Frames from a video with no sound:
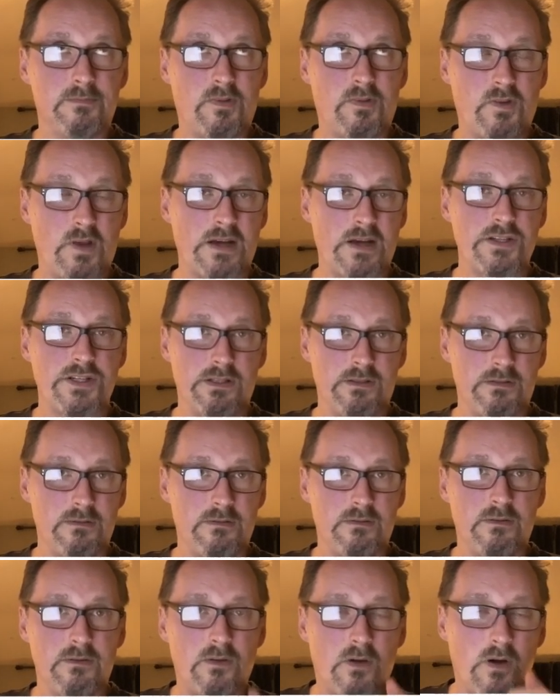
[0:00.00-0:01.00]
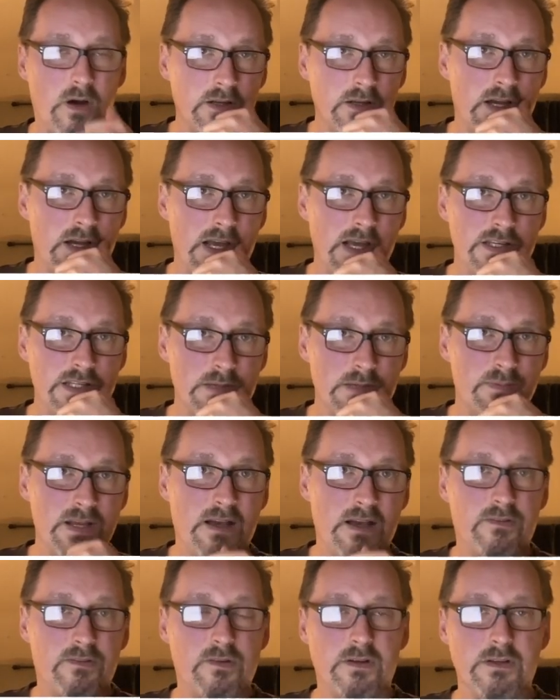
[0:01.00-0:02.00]
section on Gaia
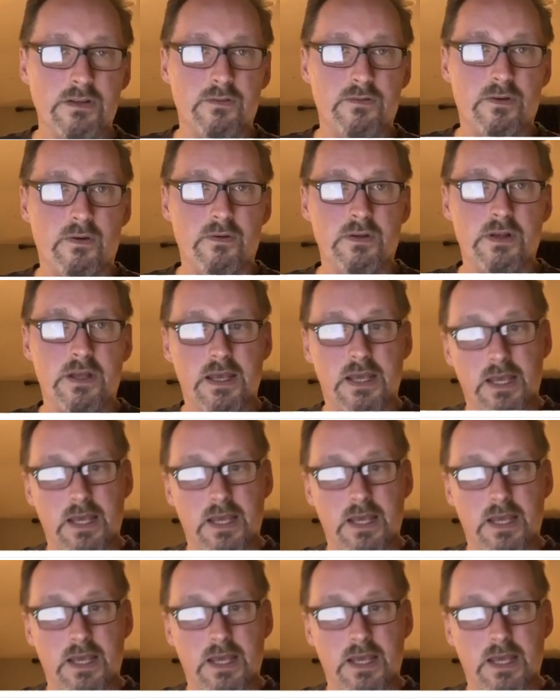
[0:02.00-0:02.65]
GPS on your phone